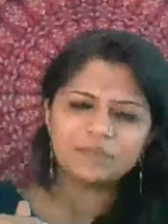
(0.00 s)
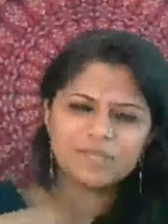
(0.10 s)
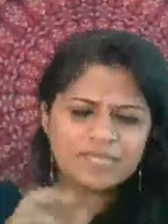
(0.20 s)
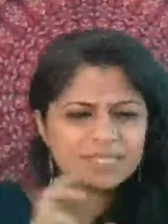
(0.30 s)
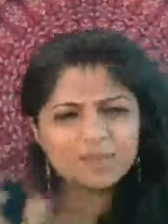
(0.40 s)

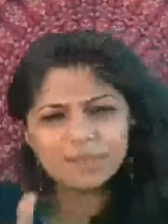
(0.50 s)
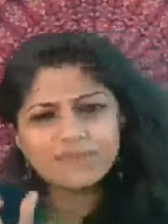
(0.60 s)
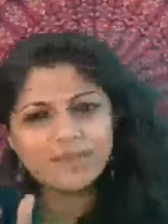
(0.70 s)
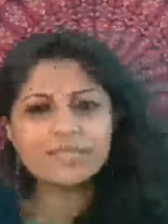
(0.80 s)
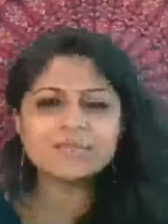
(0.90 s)
This is something
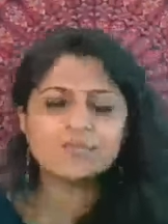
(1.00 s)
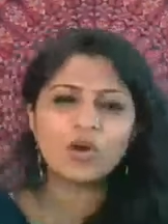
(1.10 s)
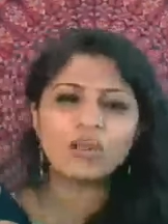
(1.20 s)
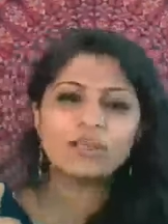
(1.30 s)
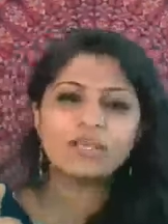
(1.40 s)
very
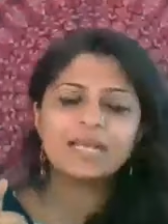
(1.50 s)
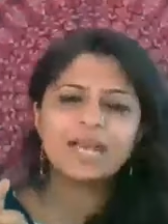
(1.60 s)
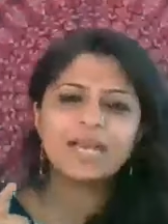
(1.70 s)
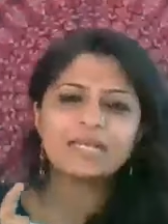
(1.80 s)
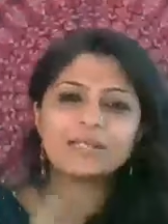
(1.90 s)
small,
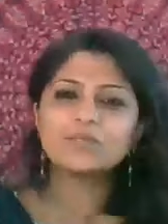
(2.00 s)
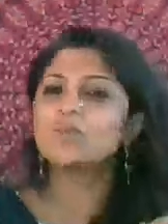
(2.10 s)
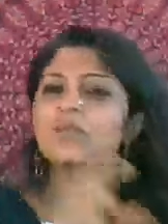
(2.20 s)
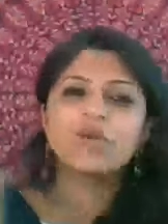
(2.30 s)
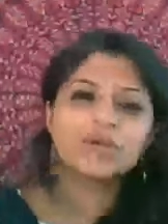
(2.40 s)
and I do
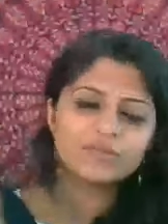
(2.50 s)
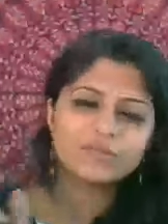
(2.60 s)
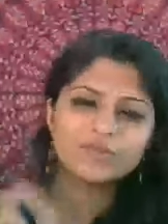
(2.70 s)
a lot